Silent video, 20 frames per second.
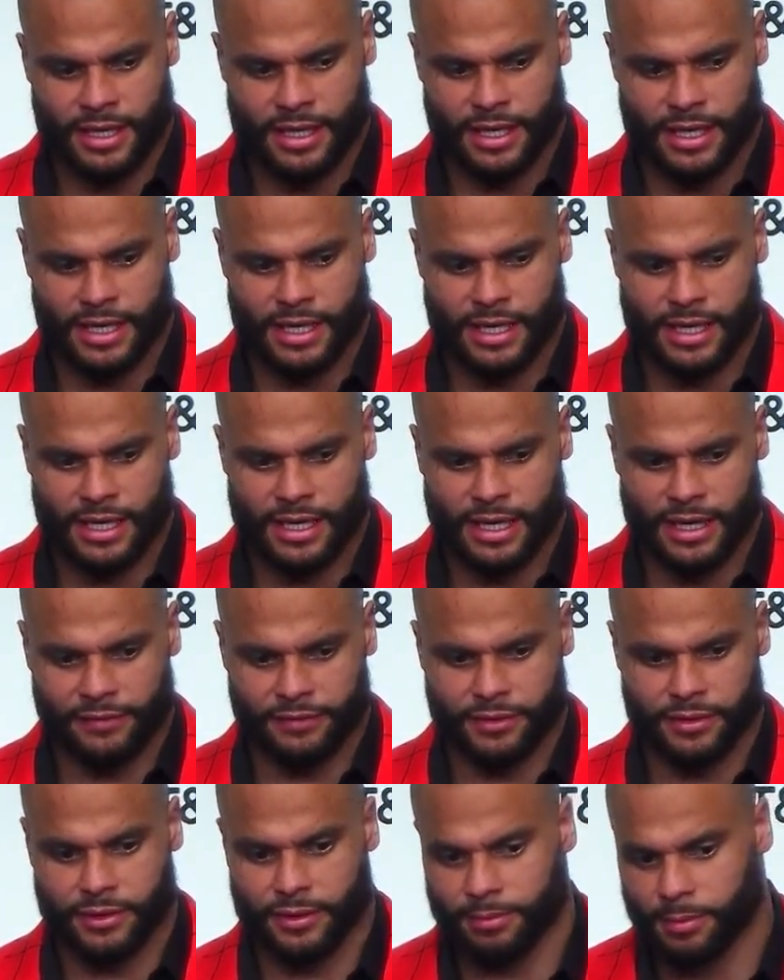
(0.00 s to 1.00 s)
uh,
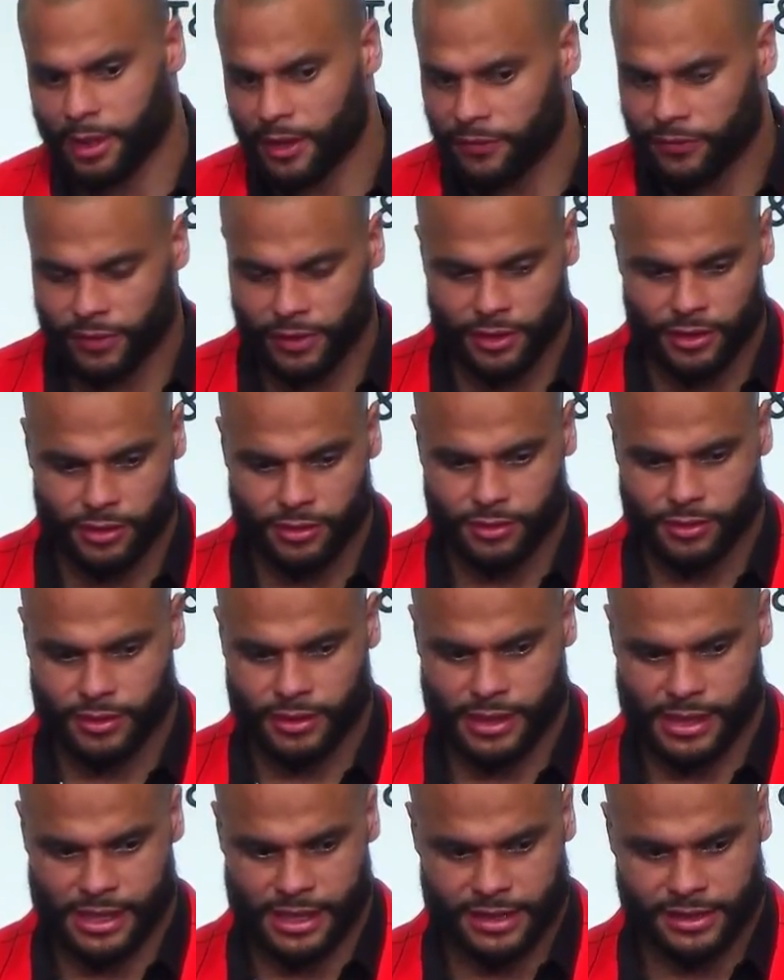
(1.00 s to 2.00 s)
after the Buffalo
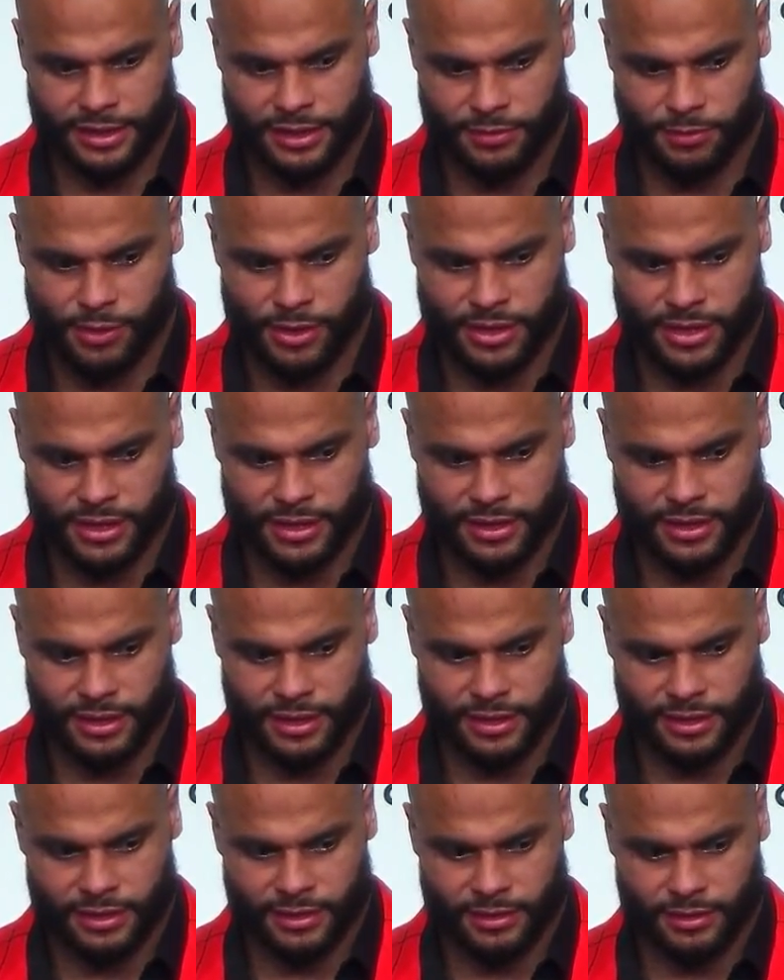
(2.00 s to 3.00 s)
uh, just wasn't
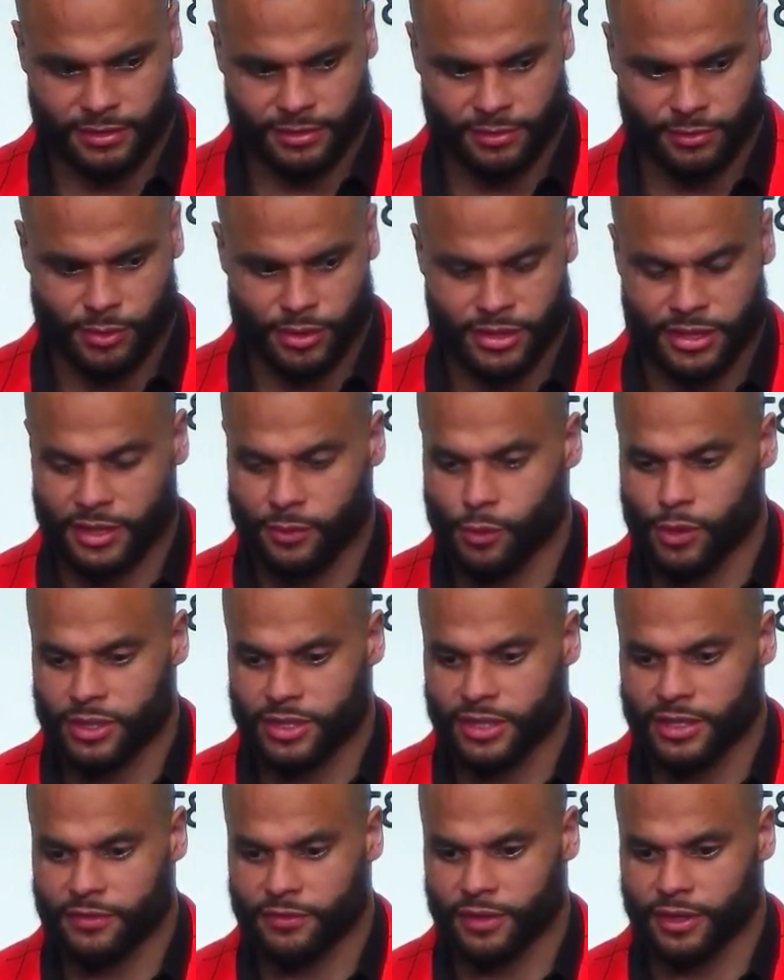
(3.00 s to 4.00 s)
wasn't
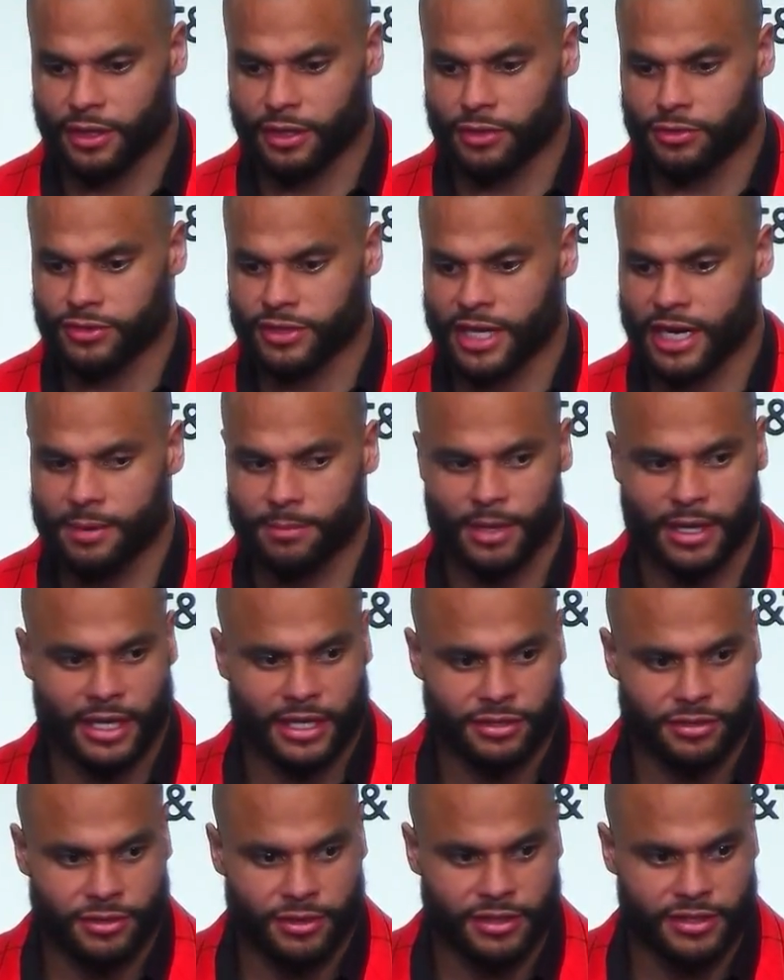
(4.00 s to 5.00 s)
wasn't even a close game, I
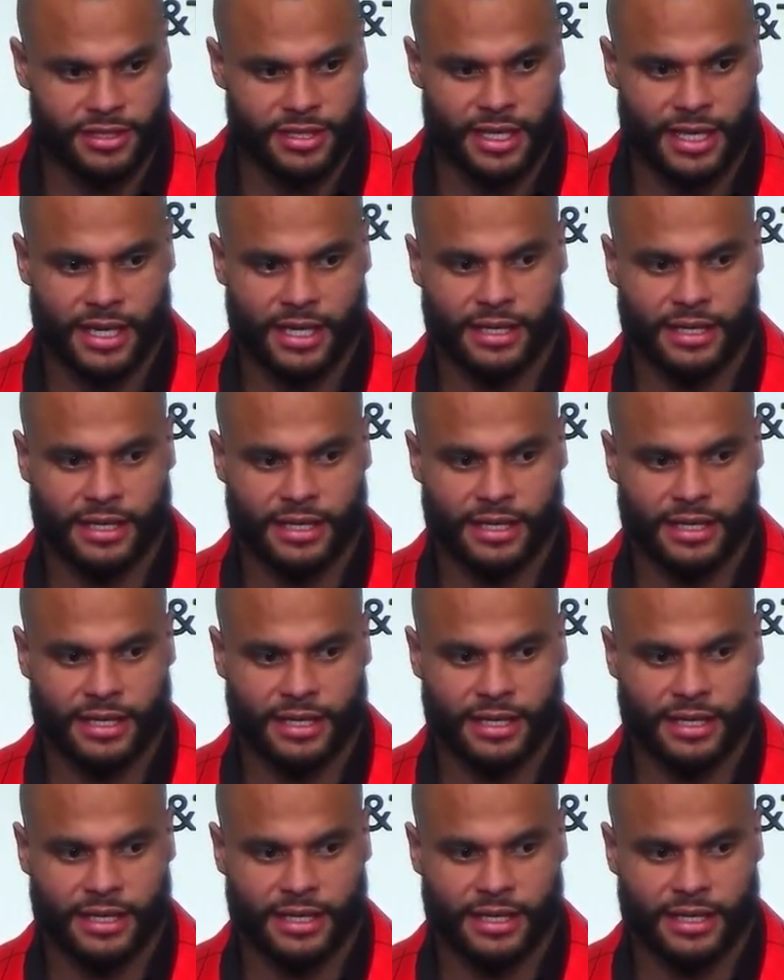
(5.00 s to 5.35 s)
guess you can say.